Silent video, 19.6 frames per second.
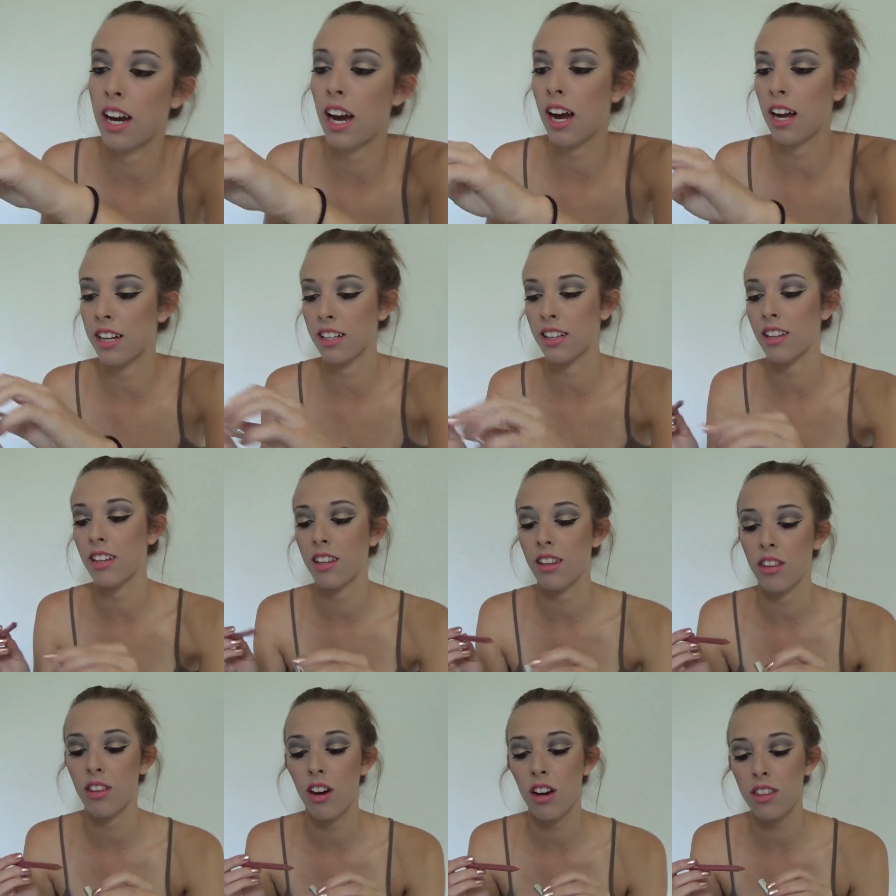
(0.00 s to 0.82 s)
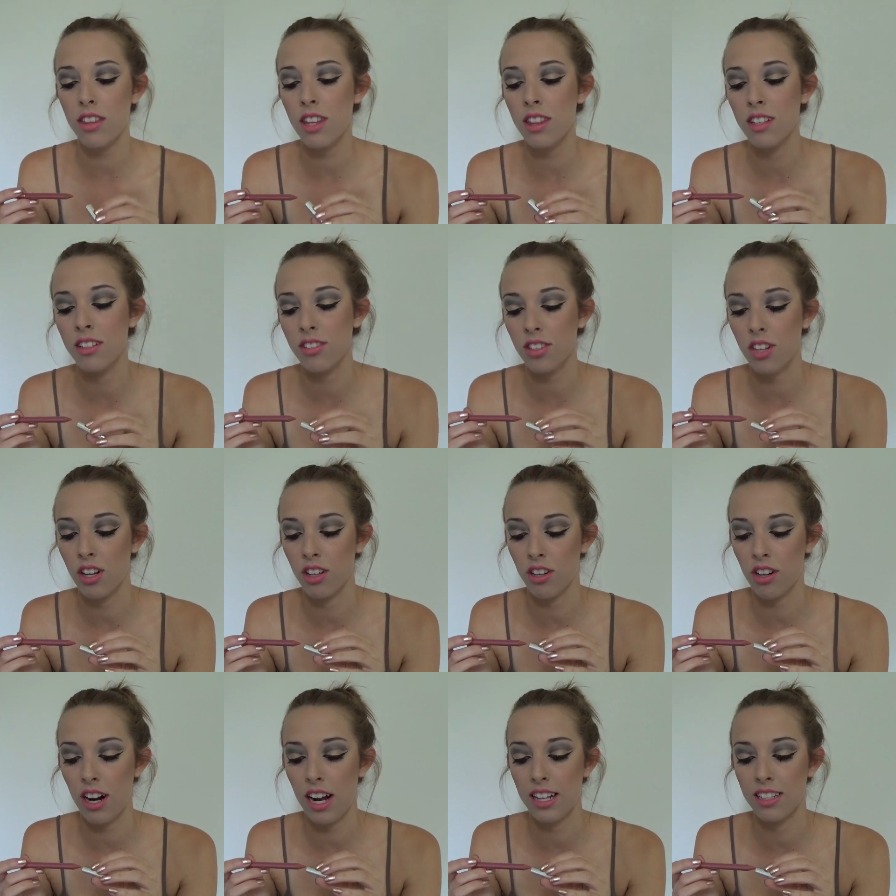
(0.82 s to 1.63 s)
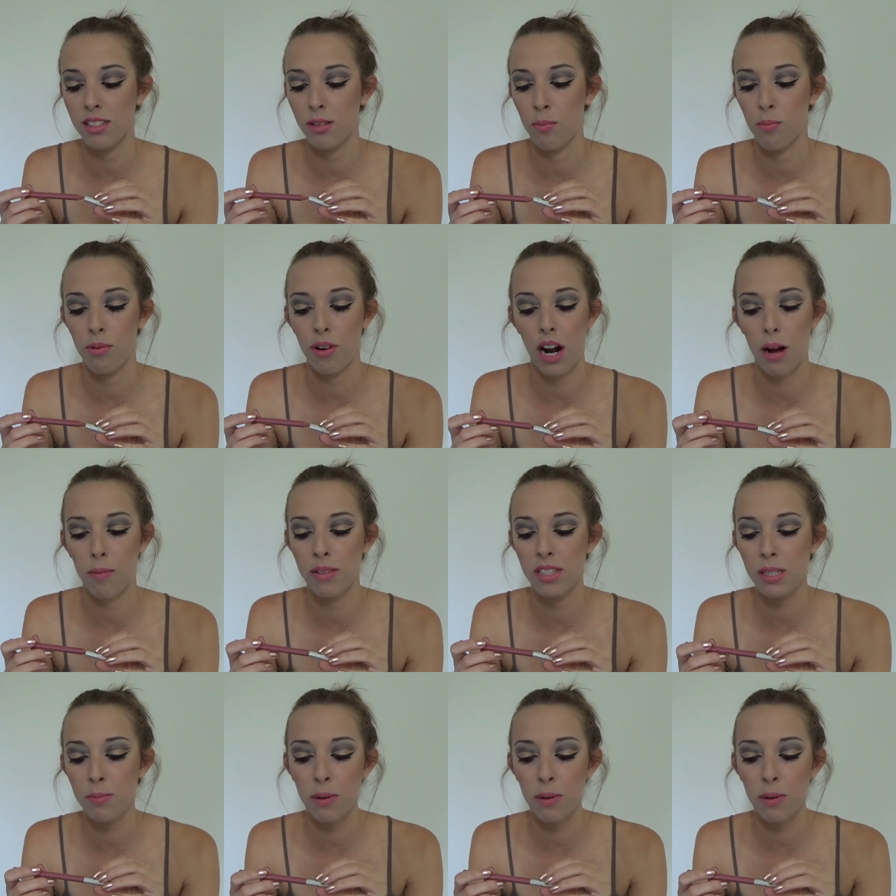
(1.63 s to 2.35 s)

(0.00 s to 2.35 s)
I thought that this color had some promise,